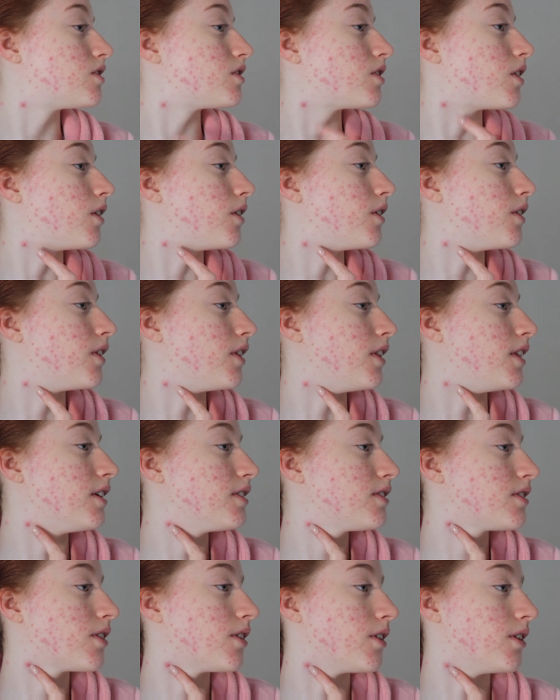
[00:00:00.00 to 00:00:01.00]
so
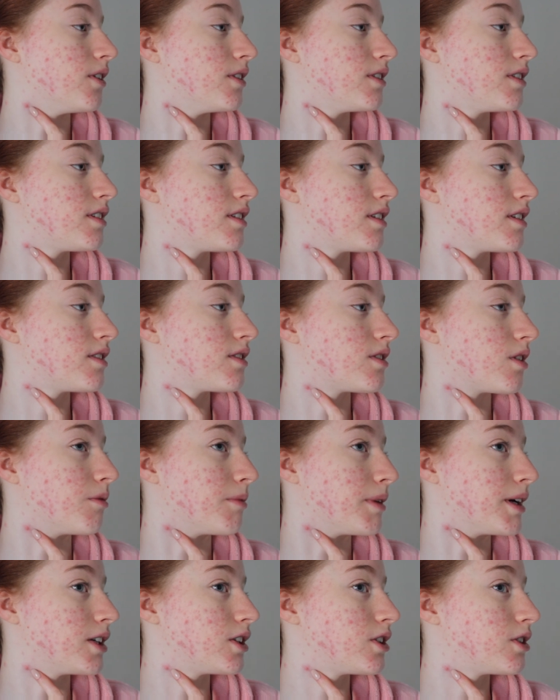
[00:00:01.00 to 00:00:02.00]
this hurts so
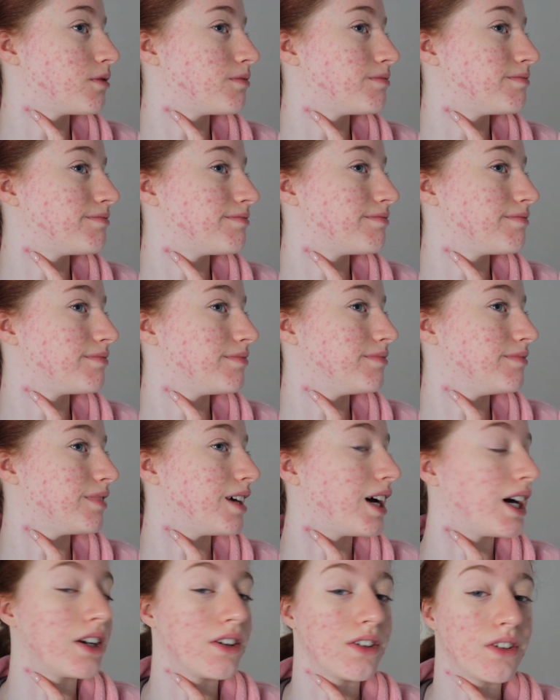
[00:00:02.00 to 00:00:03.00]
much.
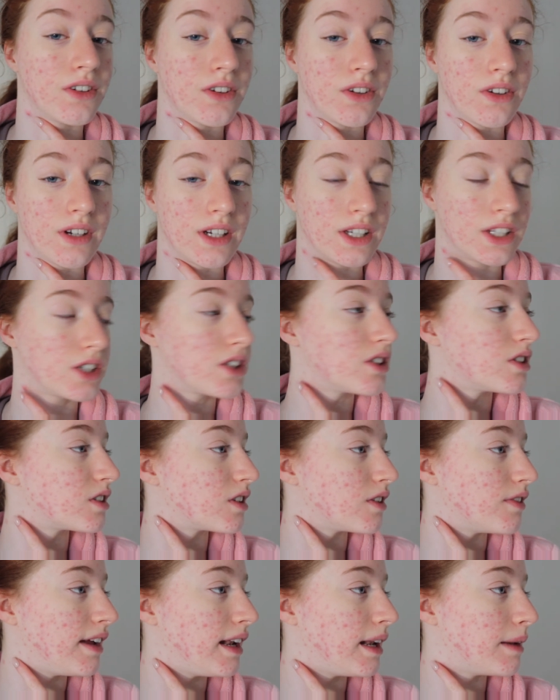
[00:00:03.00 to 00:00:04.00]
I don't know, it's just
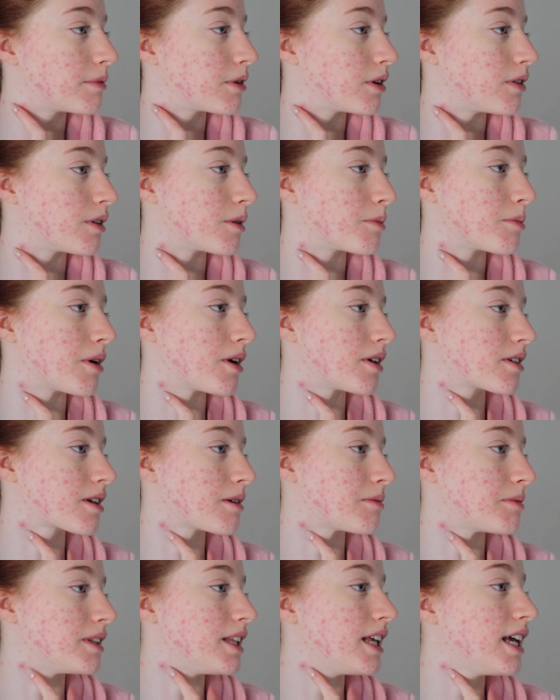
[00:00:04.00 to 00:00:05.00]
developed over the past
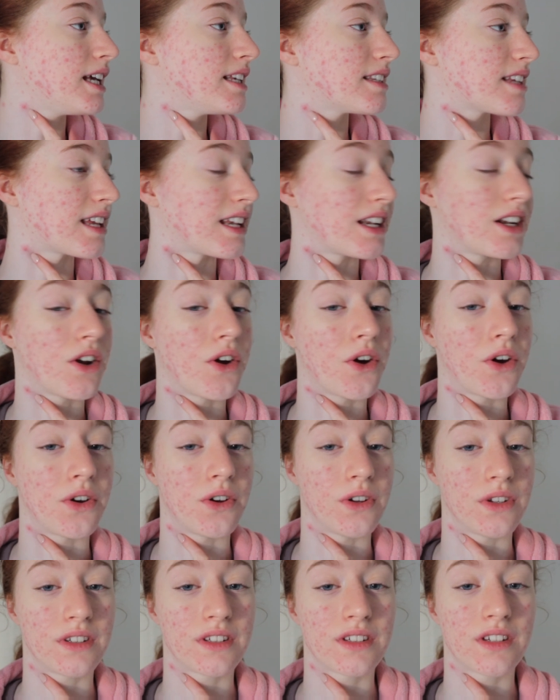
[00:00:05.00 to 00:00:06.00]
couple days and it
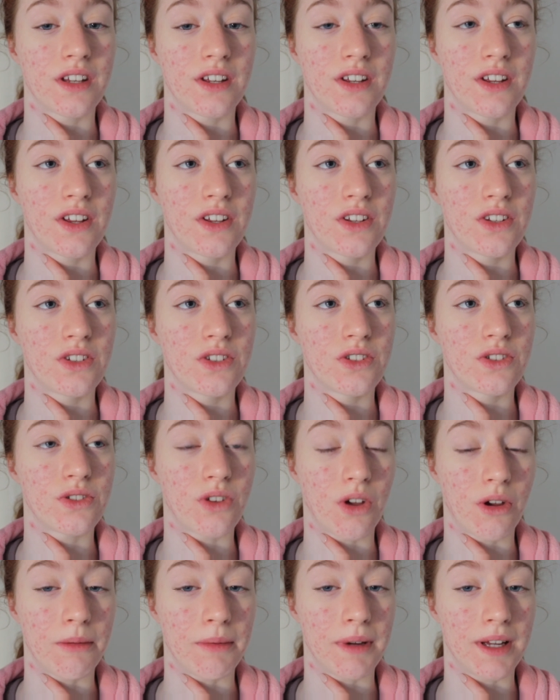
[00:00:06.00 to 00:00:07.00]
hurts
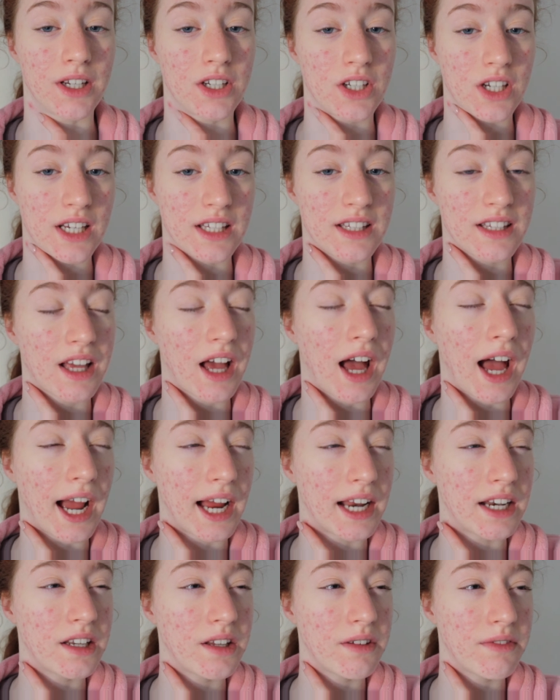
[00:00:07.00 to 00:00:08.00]
so much. It's
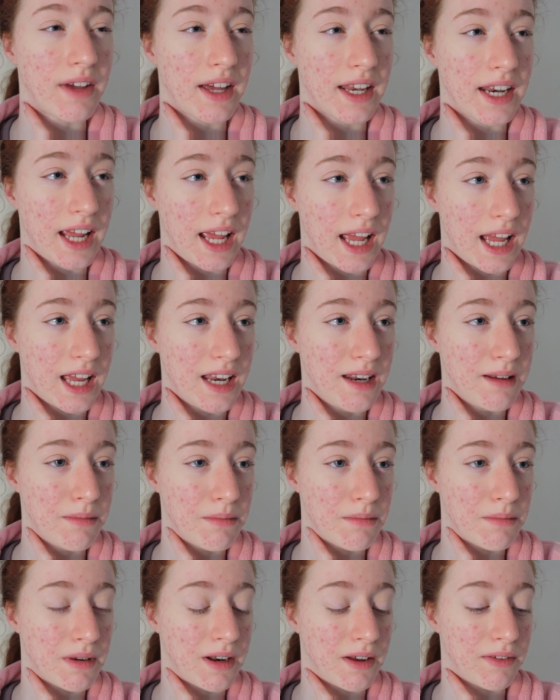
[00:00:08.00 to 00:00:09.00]
kind of at a head
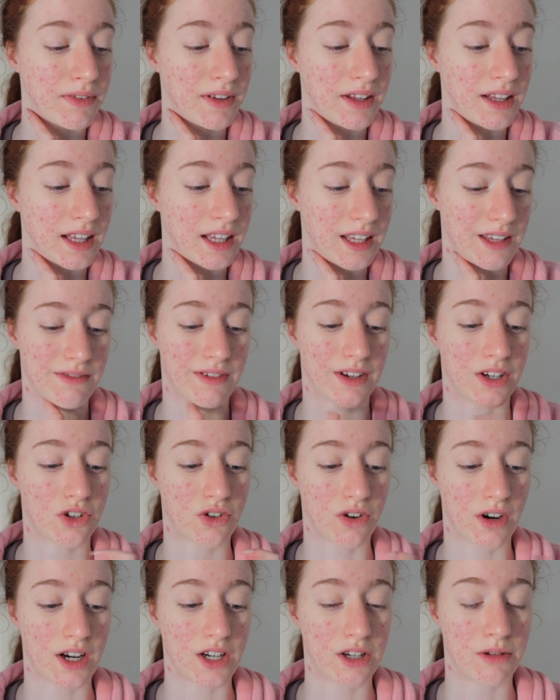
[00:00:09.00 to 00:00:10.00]
but I feel like if I
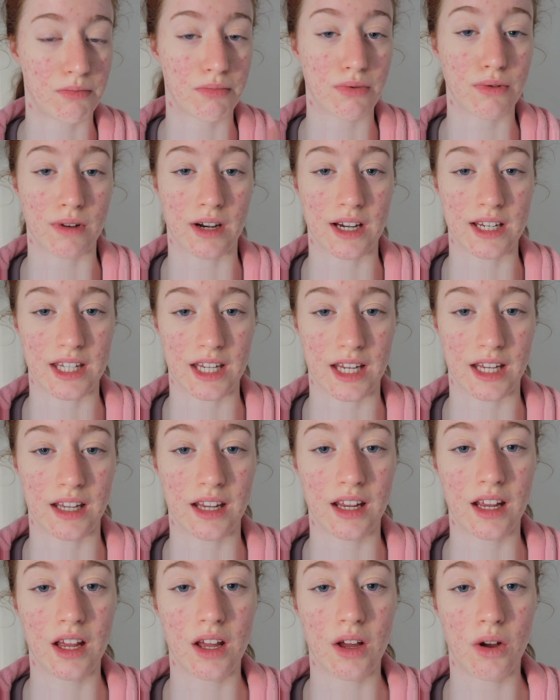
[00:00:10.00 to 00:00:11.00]
tried to press it
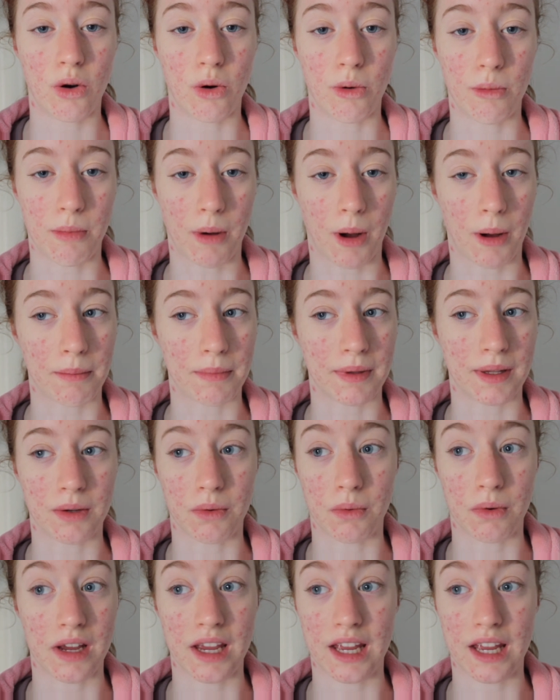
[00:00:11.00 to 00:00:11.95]
or pop it or